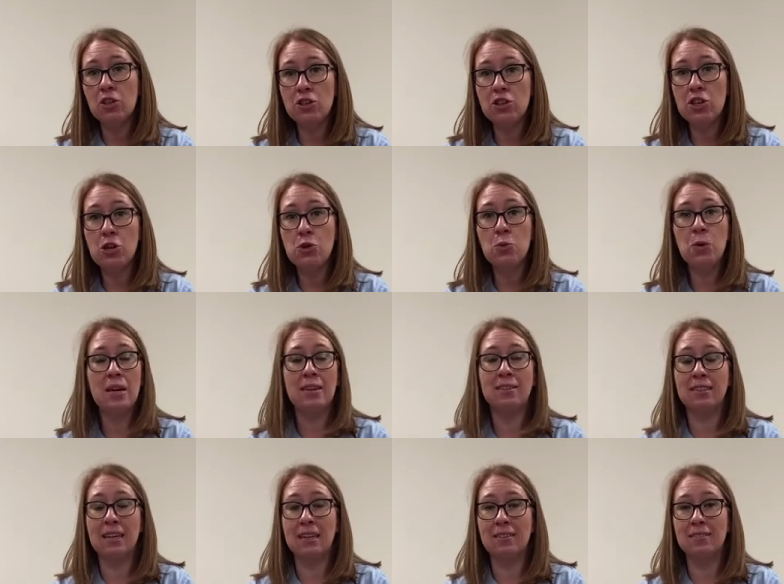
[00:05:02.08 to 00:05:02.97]
U
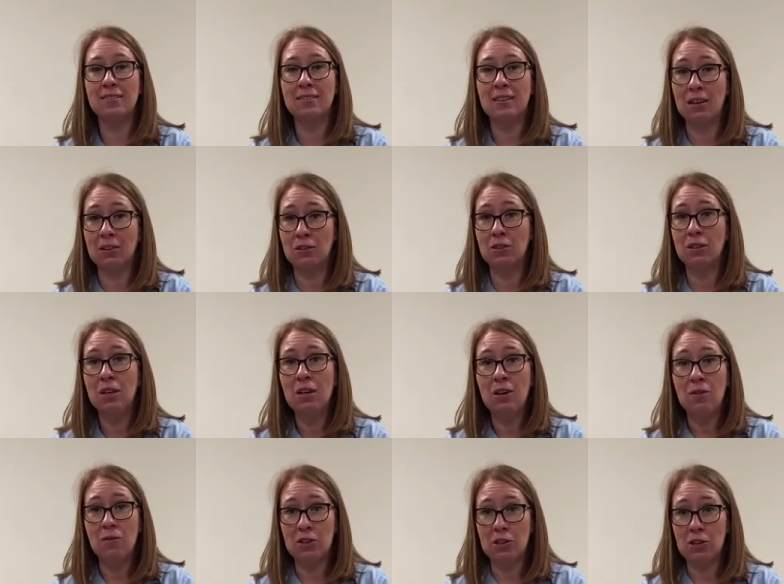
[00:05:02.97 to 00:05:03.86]
is going to stand
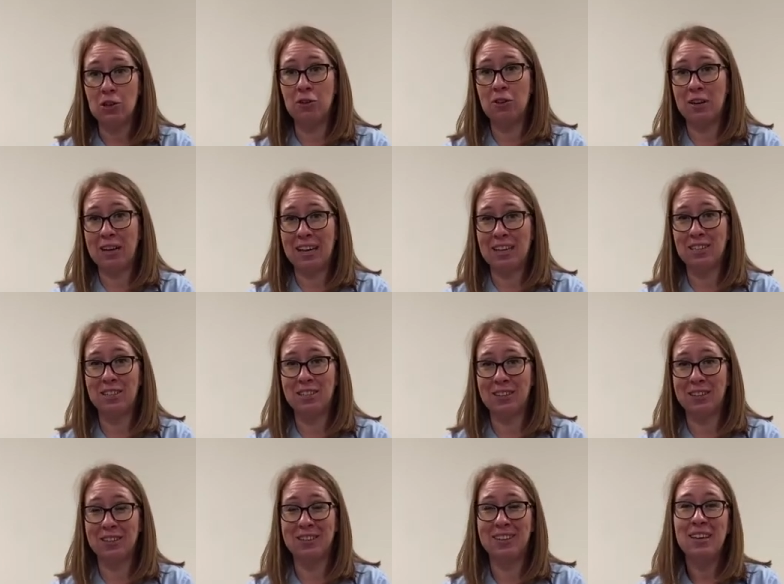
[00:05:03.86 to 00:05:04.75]
for
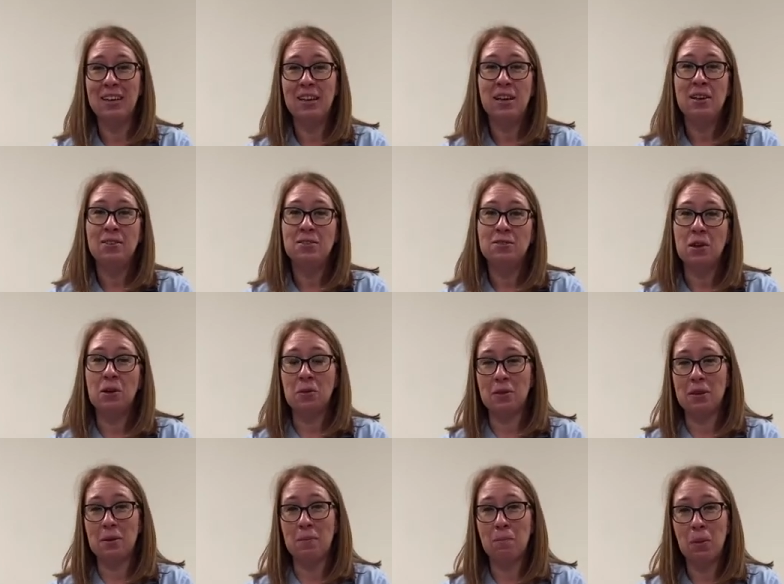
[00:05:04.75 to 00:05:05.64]
urination, so
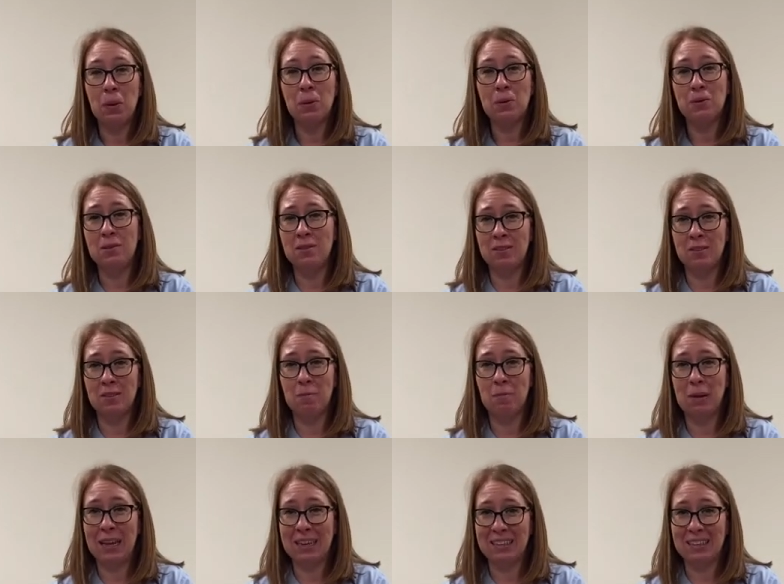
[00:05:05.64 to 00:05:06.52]
the importance of
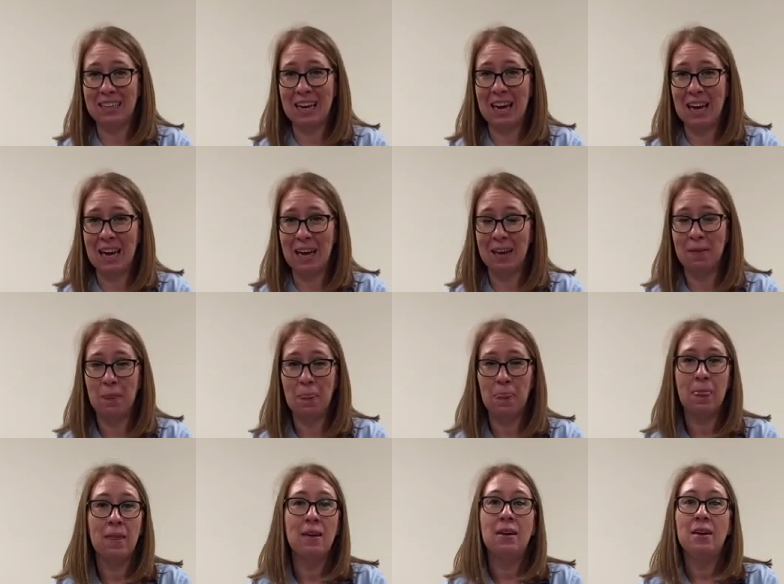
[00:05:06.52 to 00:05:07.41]
bladder care.
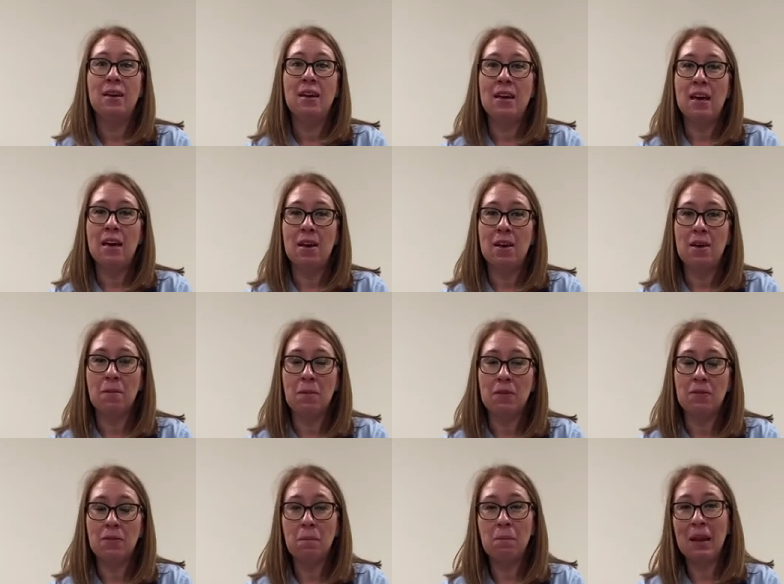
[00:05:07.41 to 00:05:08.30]
And
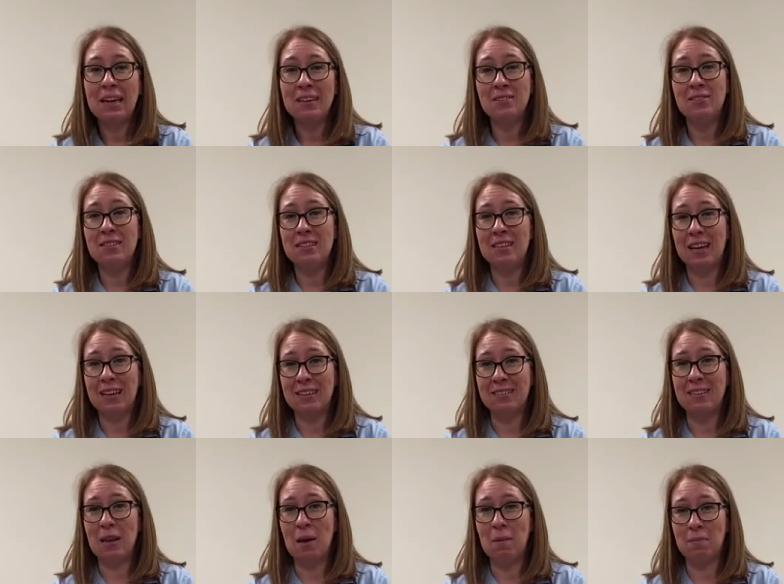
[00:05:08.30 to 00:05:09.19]
if the bladder is
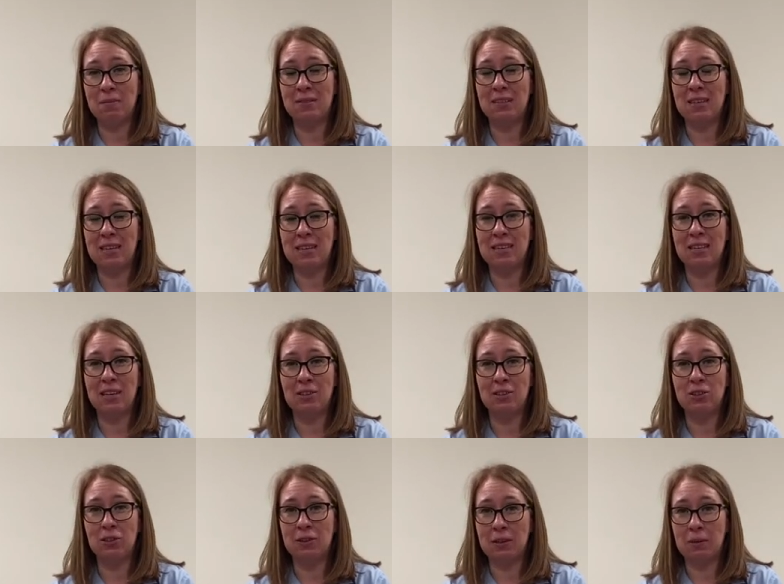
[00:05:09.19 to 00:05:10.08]
nice and empty
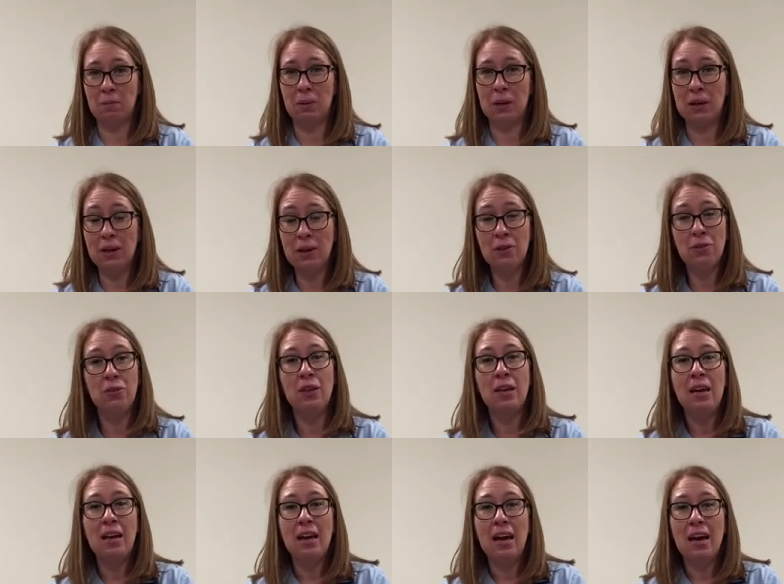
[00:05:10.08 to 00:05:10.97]
during birth,
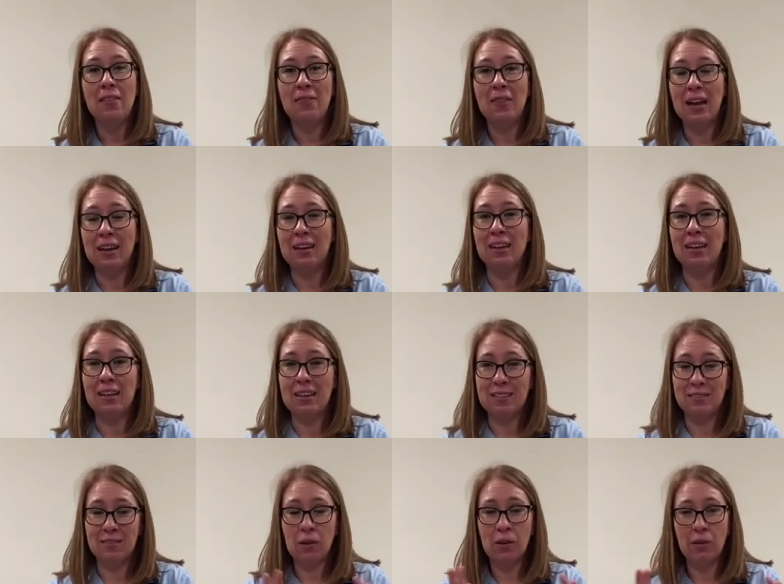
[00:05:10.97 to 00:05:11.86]
then
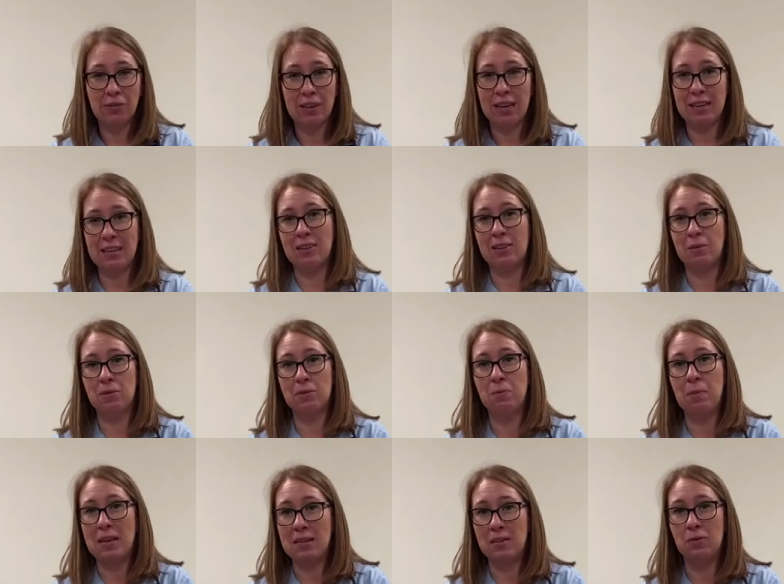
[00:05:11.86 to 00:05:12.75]
it's not taking up
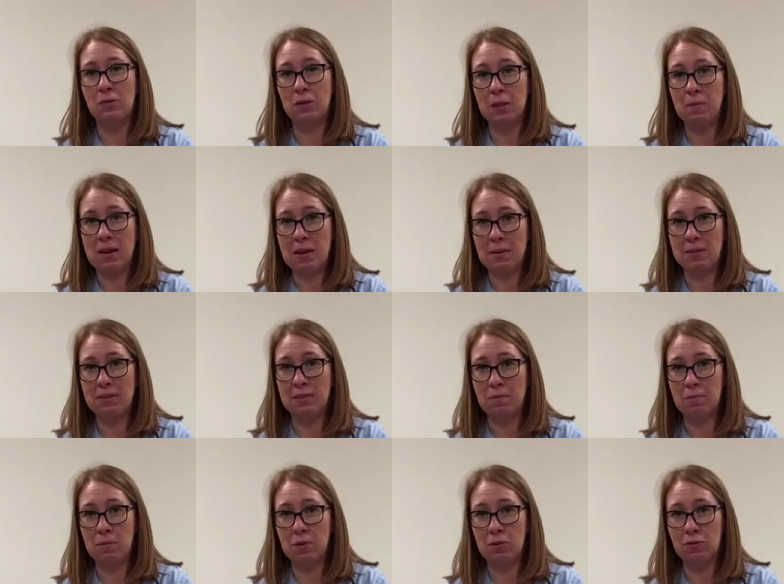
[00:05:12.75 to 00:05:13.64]
space for the baby to
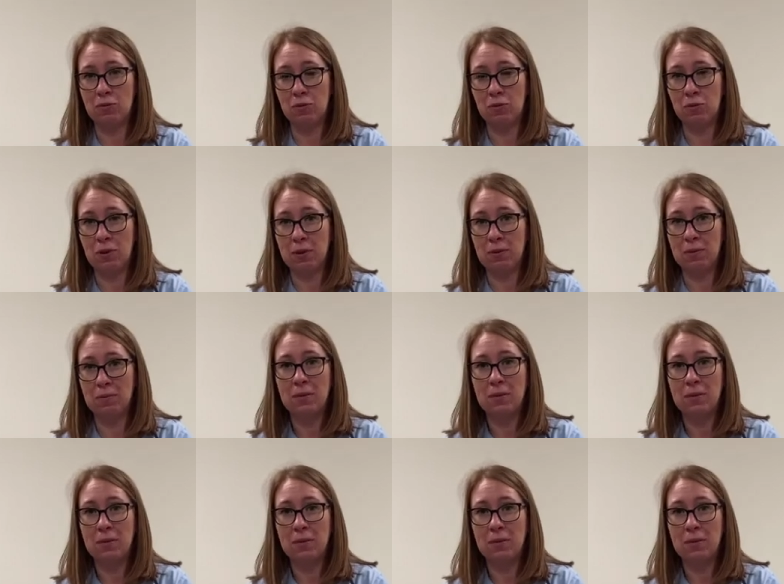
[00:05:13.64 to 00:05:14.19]
move through.